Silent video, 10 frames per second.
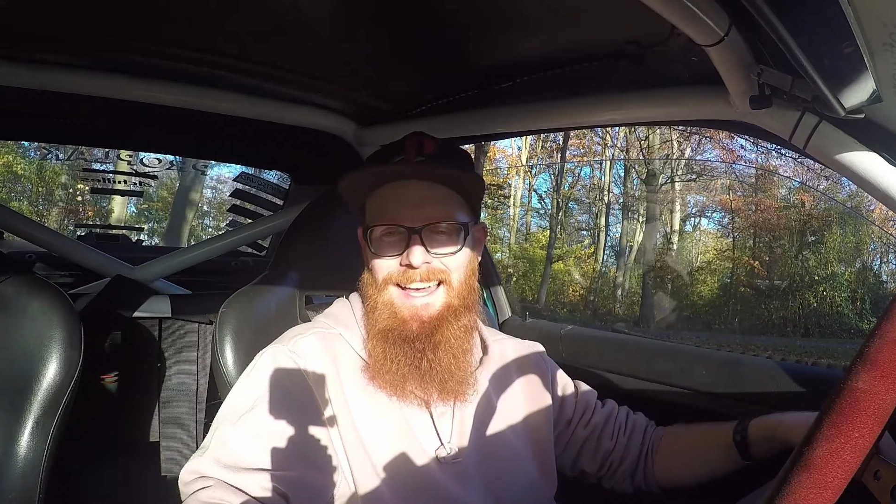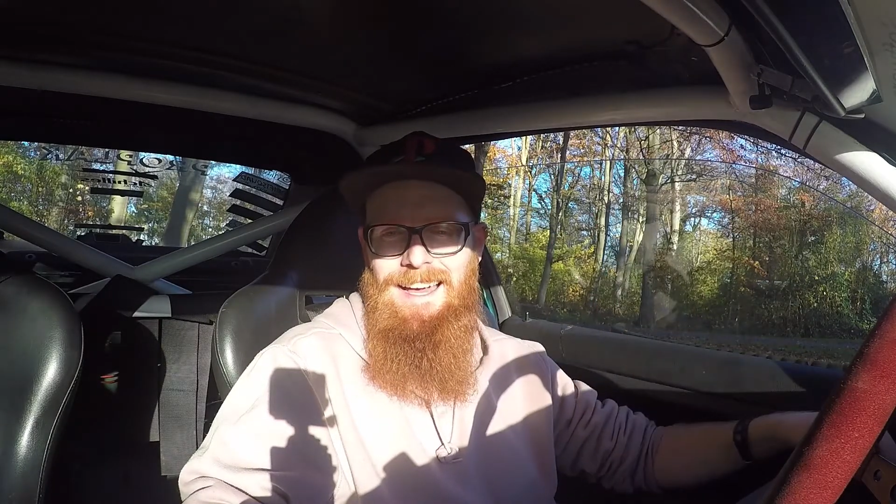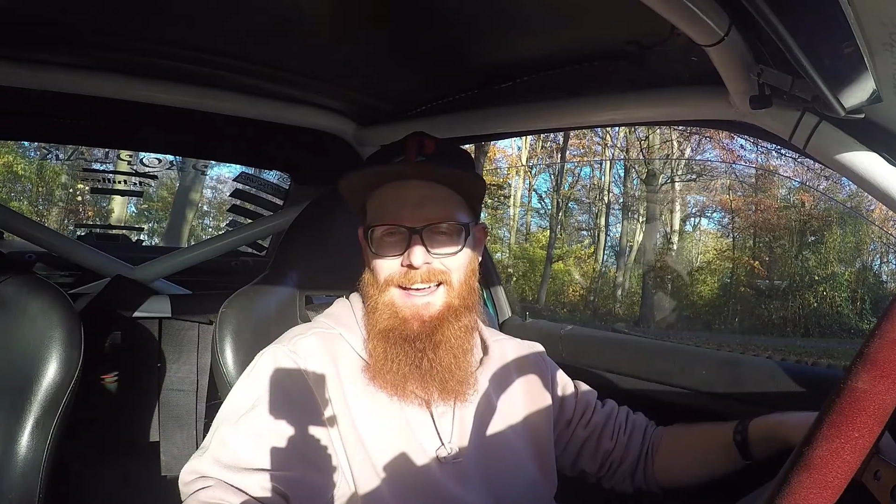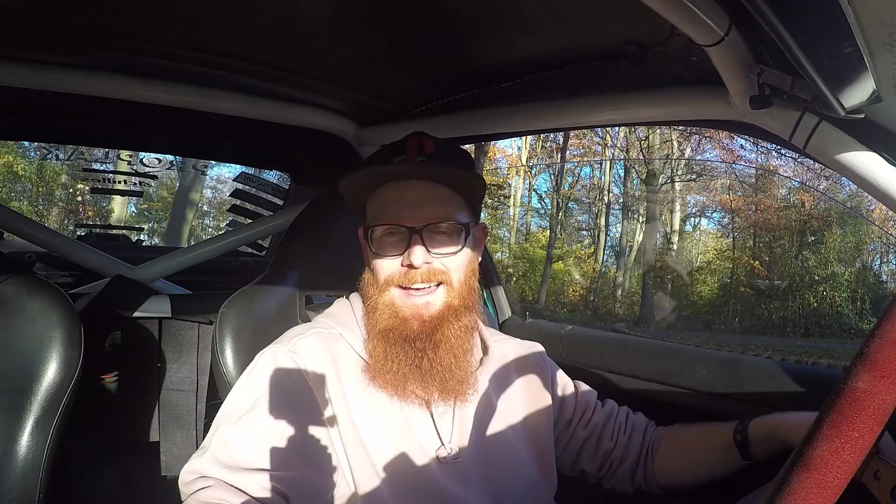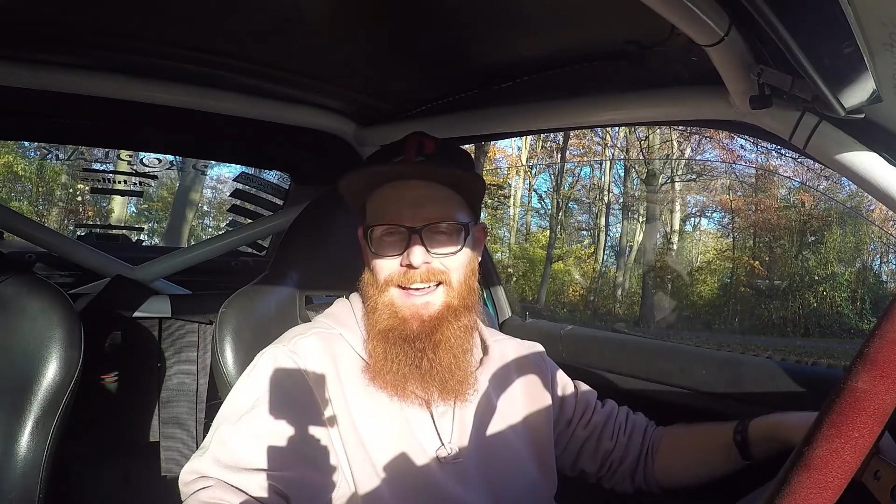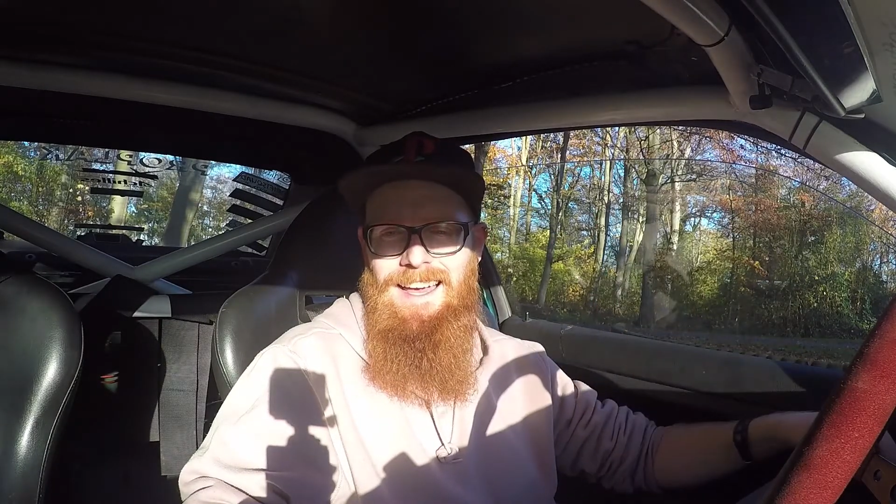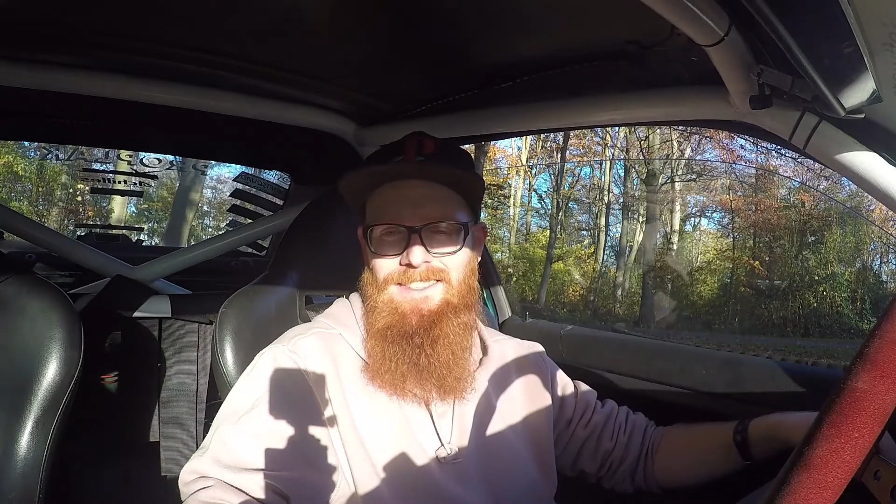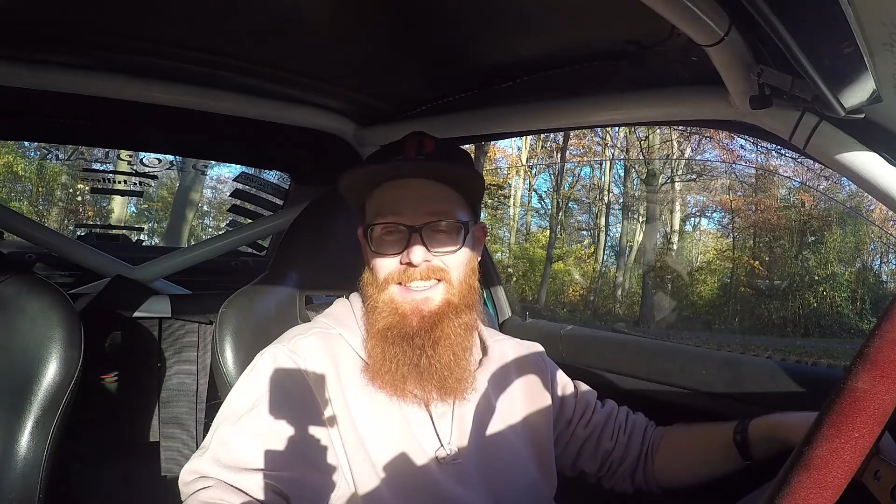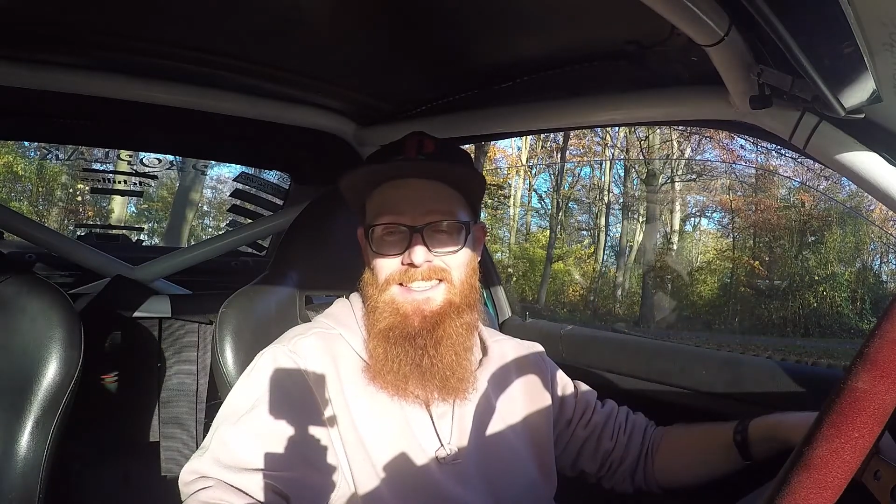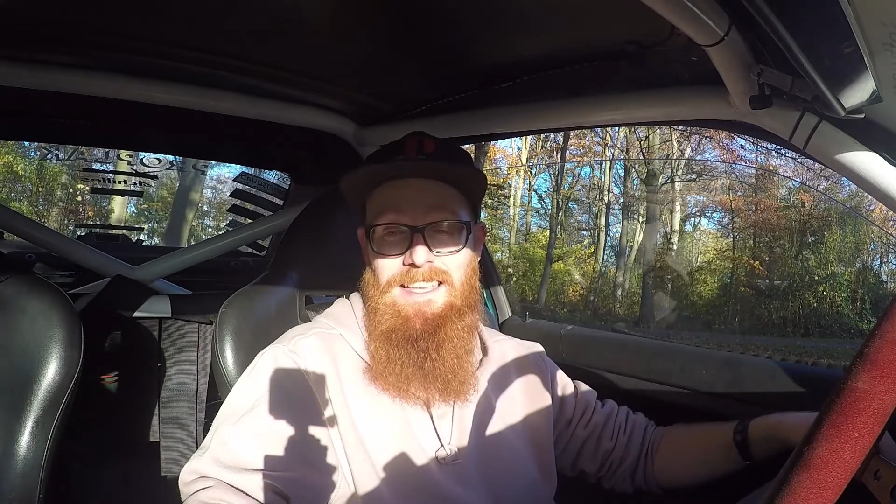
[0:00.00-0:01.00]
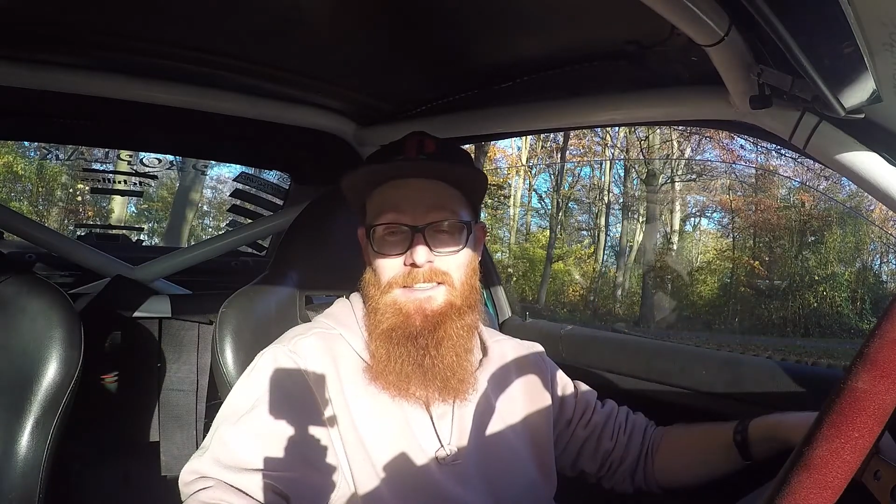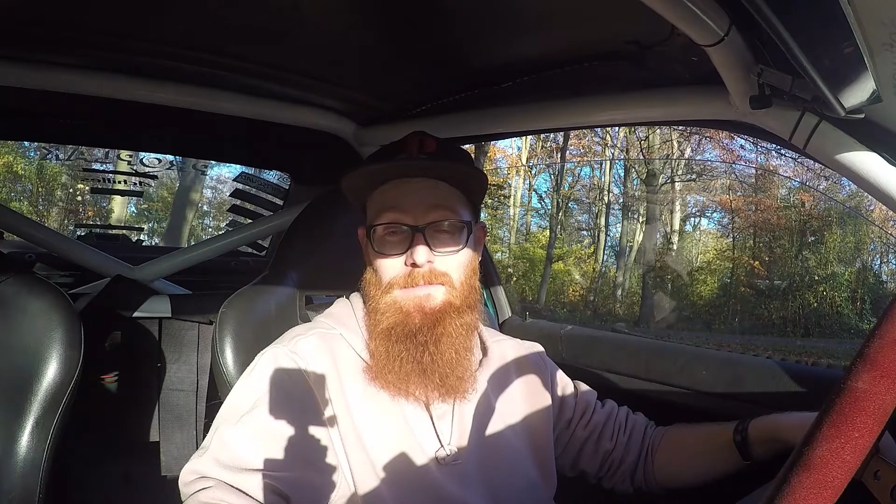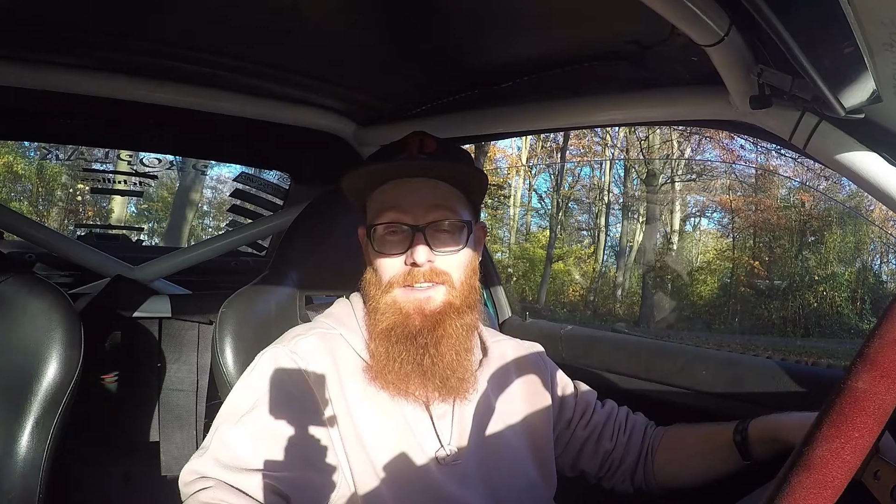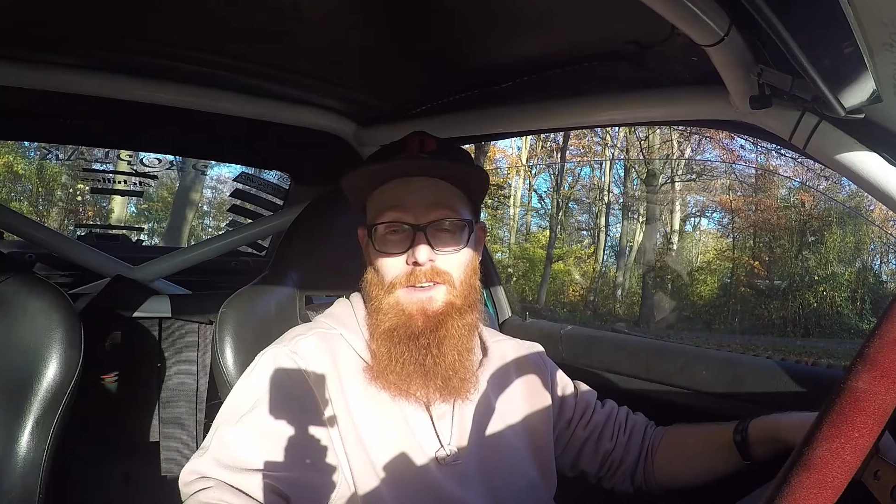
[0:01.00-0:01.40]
And she's asking me,